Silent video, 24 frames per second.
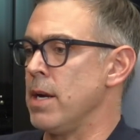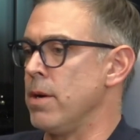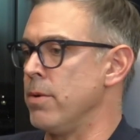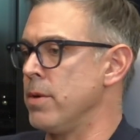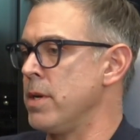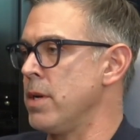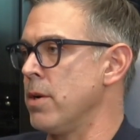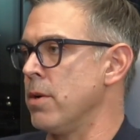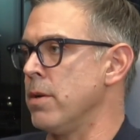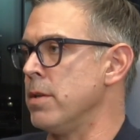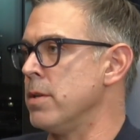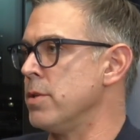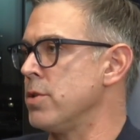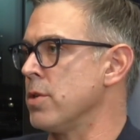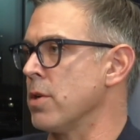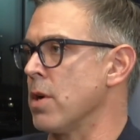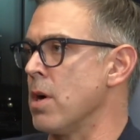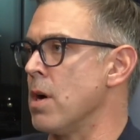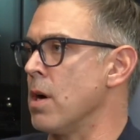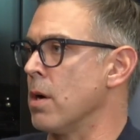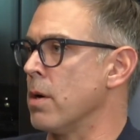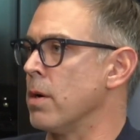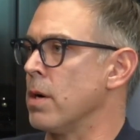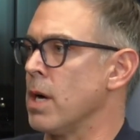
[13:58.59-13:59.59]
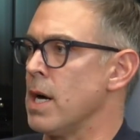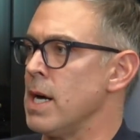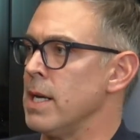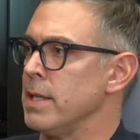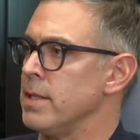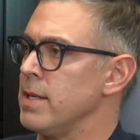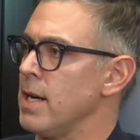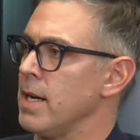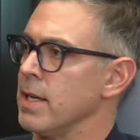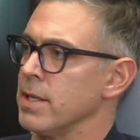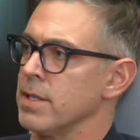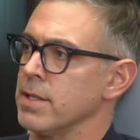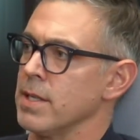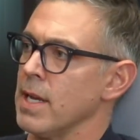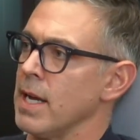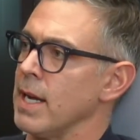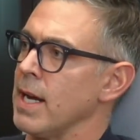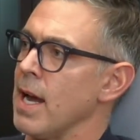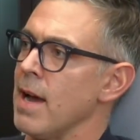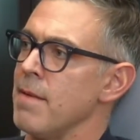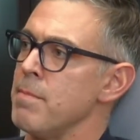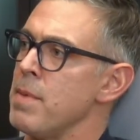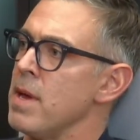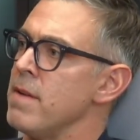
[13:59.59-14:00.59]
here in the Chicago context,
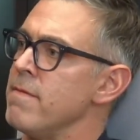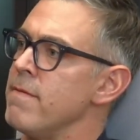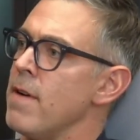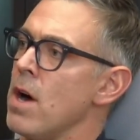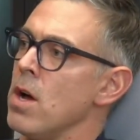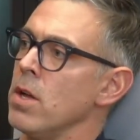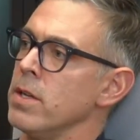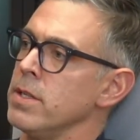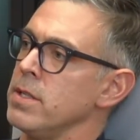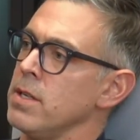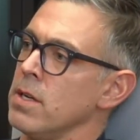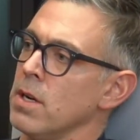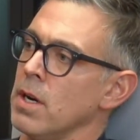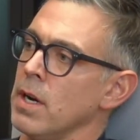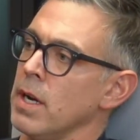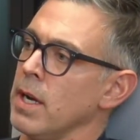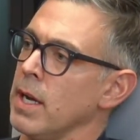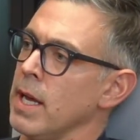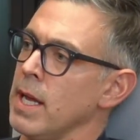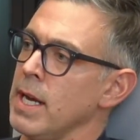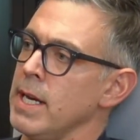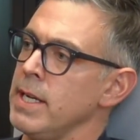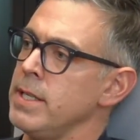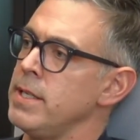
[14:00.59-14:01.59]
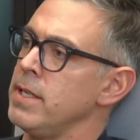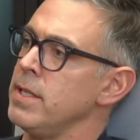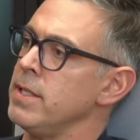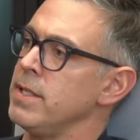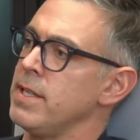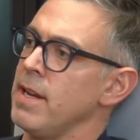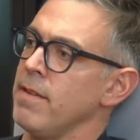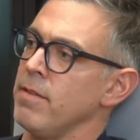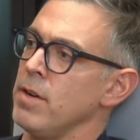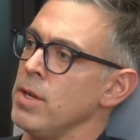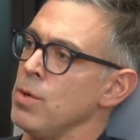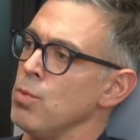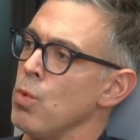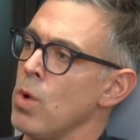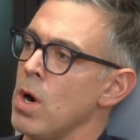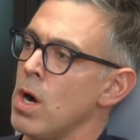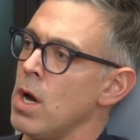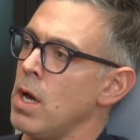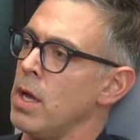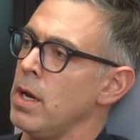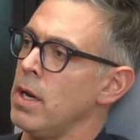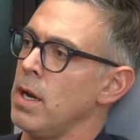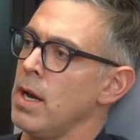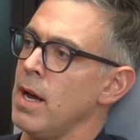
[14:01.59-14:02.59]
like I've been volunteering at
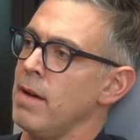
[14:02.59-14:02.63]
1871,